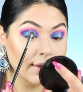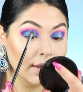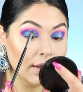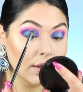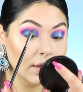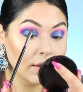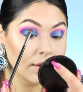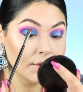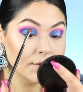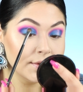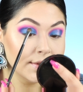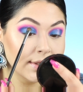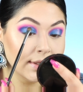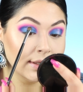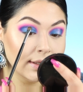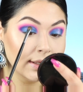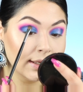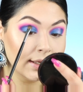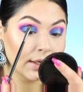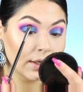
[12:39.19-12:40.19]
close the
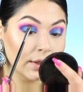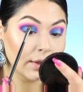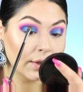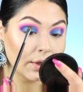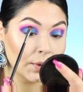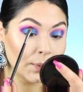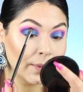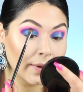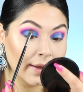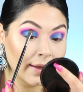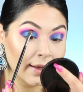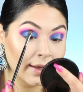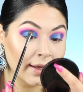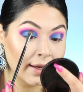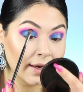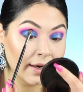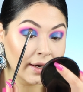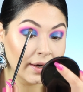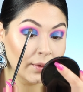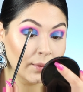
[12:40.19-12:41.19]
lid a little bit
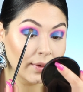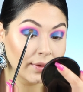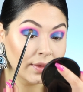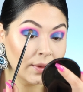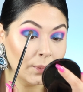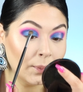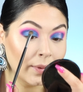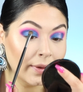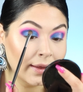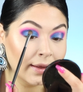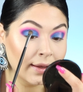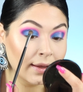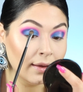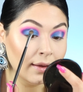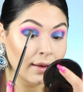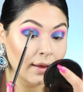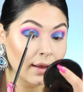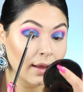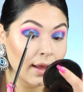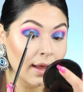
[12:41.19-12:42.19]
here with the
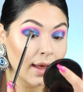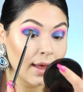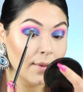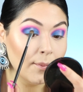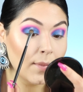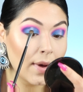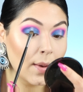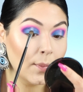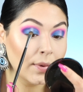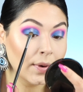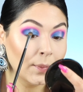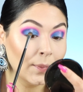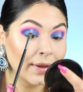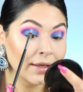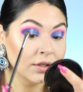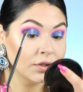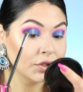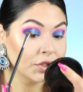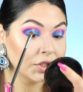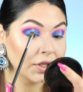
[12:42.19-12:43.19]

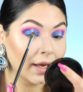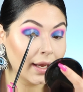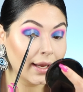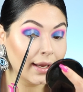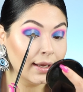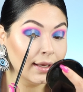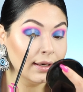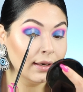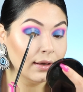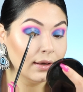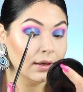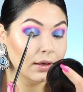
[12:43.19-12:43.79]
Peppermint shade.